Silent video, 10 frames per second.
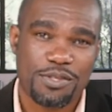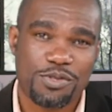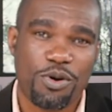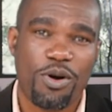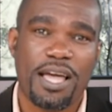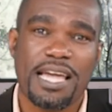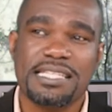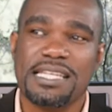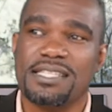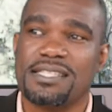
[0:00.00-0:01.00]
So
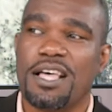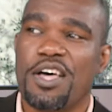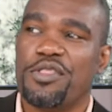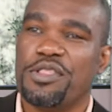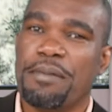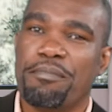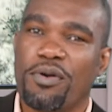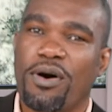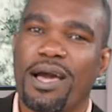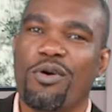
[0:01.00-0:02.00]
it is the
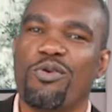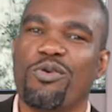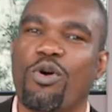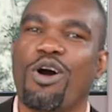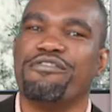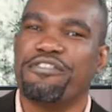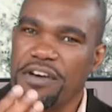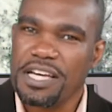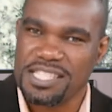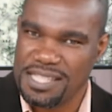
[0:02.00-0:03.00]
employer who
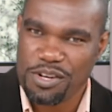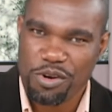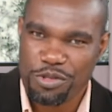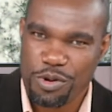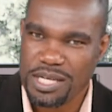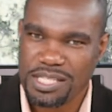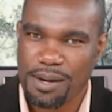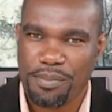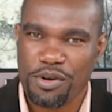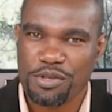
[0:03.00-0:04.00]
confers that authority
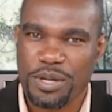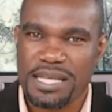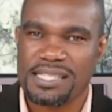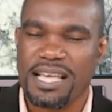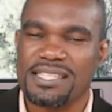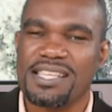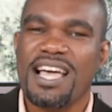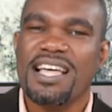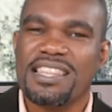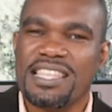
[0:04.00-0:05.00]
upon you and says,
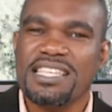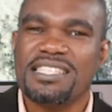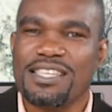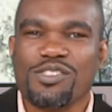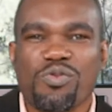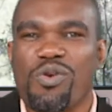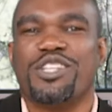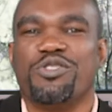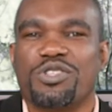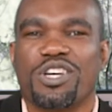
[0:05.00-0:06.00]
This is
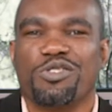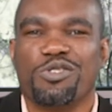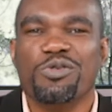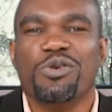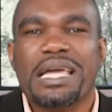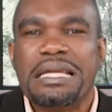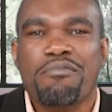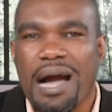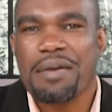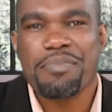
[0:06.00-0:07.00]
what you shall do
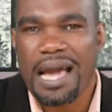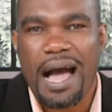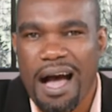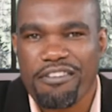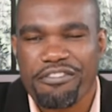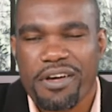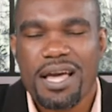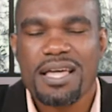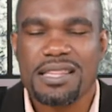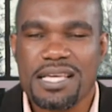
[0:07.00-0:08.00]
in my behalf.
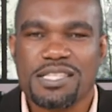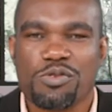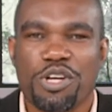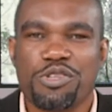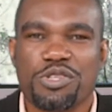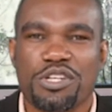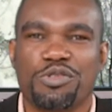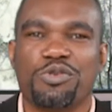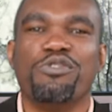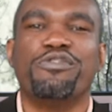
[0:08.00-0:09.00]
This is what you shall
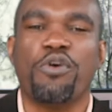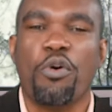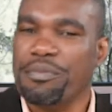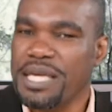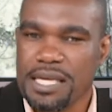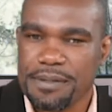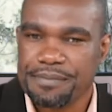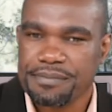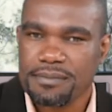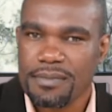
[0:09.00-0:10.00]
do for
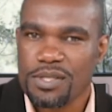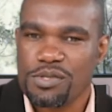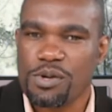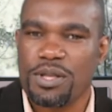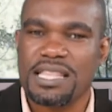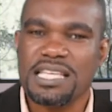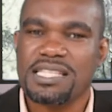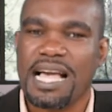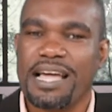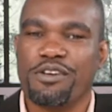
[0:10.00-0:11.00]
me. So, this
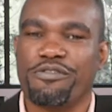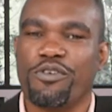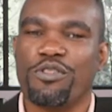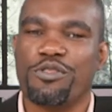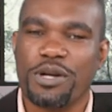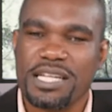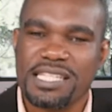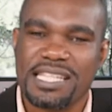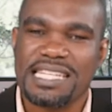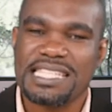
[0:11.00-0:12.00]
kind of
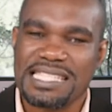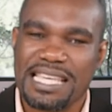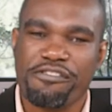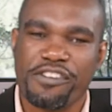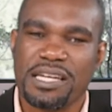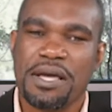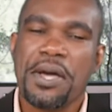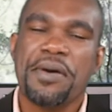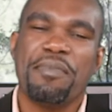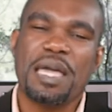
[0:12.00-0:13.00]
authority that is given
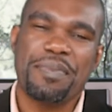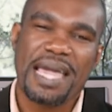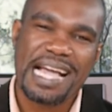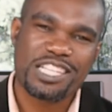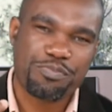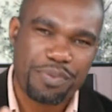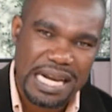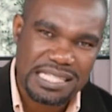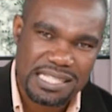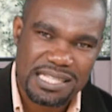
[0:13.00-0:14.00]
may be
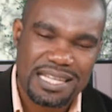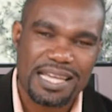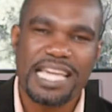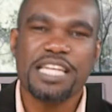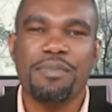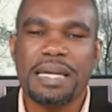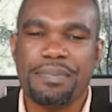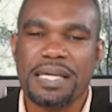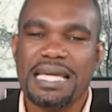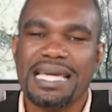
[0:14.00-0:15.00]
expressed, it may
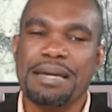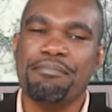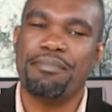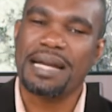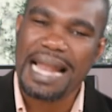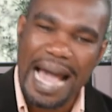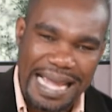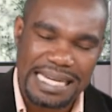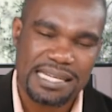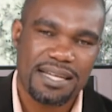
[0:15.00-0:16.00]
be
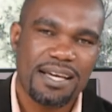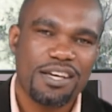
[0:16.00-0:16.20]
implied.